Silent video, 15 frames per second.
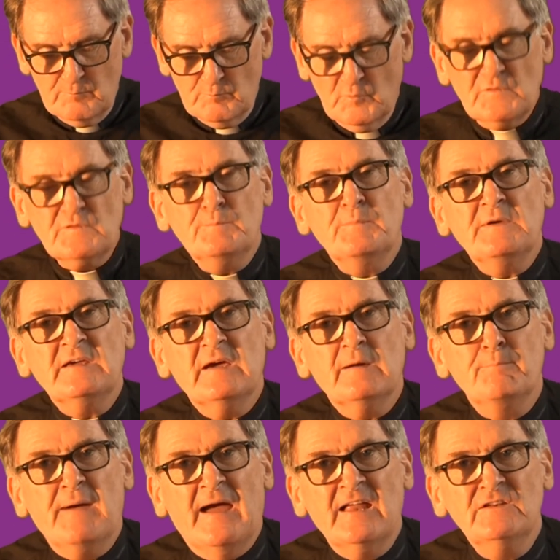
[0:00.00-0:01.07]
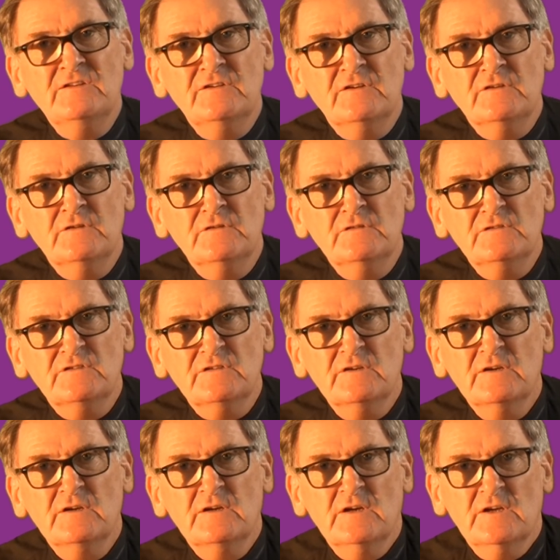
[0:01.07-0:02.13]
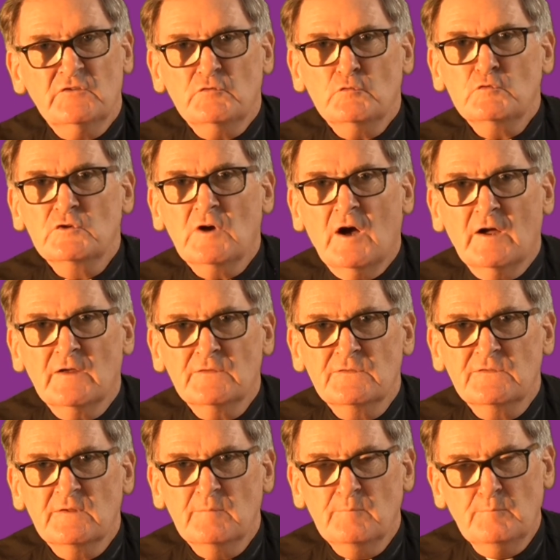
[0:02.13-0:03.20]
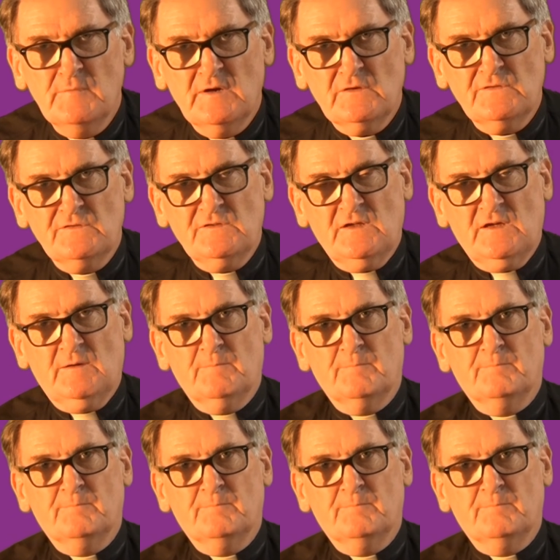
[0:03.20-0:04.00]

must be abandoned to God's mercy.